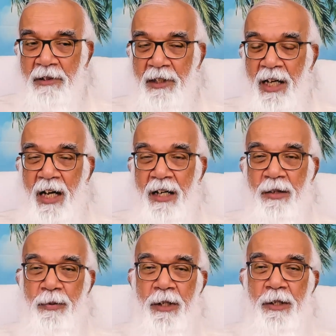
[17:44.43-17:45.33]

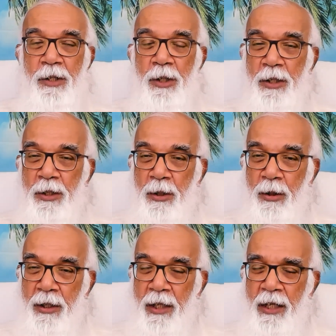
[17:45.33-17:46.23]
That which does
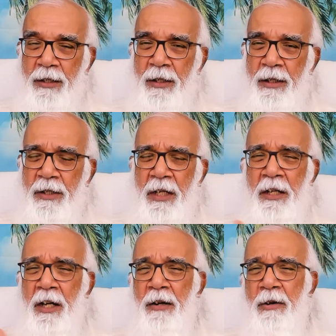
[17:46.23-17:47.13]
not exist,
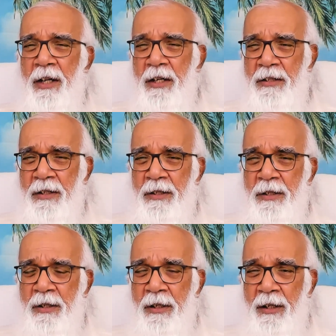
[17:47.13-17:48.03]
it cannot
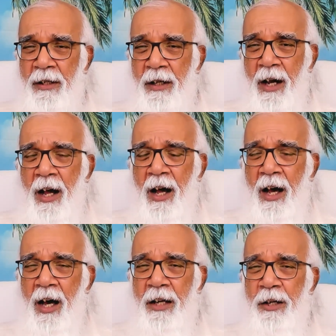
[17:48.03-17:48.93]
exist.
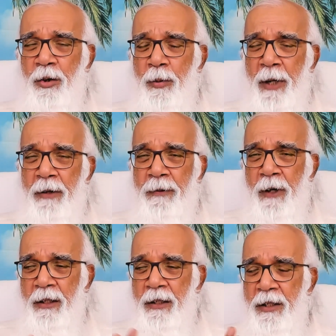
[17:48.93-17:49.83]
I know by
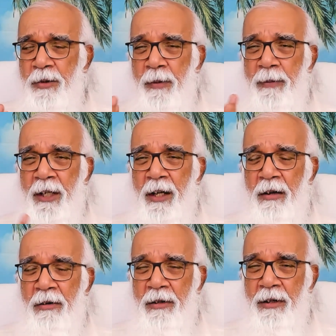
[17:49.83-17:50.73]
fact this woman
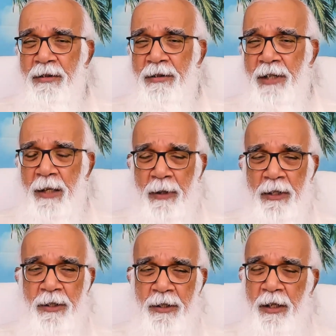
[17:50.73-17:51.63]
cannot conceive,
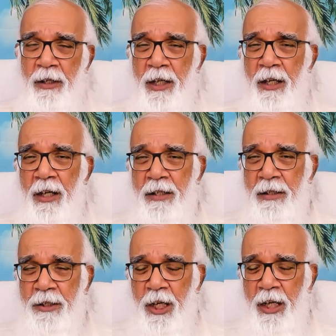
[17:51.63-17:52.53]
and still she
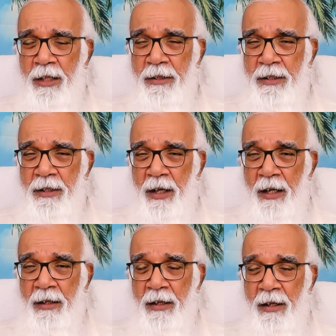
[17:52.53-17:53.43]
has a
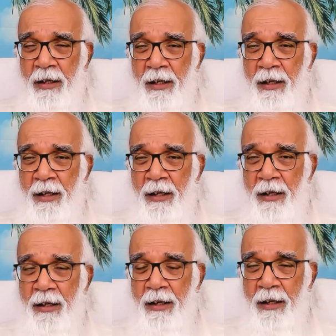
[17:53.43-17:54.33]
son.
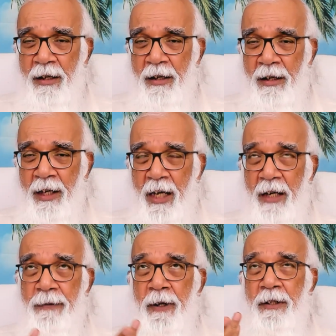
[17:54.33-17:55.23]

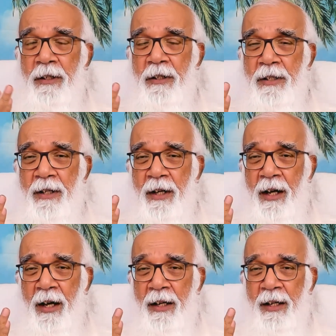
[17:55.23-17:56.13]
Elephant in the
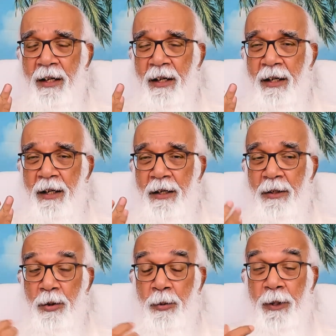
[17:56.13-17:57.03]
sky.
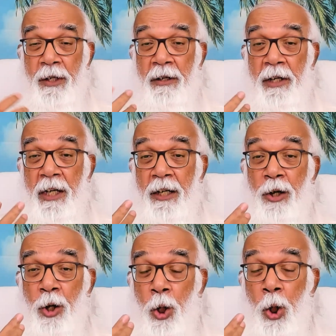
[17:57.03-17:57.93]
So we create
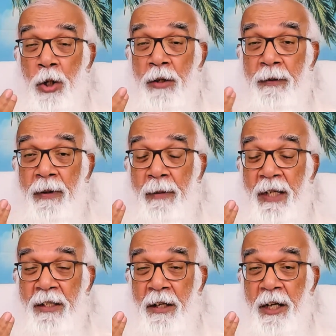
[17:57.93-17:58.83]
lot of
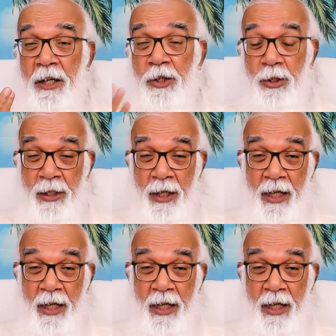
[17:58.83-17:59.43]
imaginations.